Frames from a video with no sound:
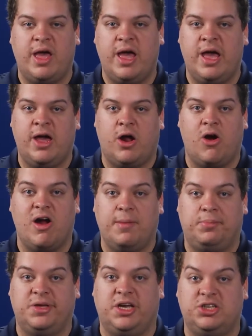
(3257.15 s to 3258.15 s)
and our
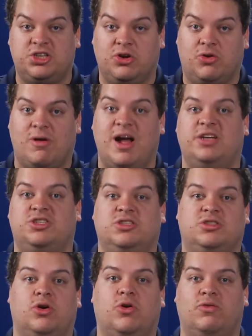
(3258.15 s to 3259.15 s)
application crashes
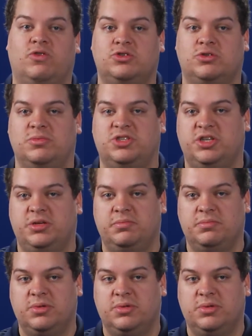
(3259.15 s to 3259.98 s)
the whole virtual machine.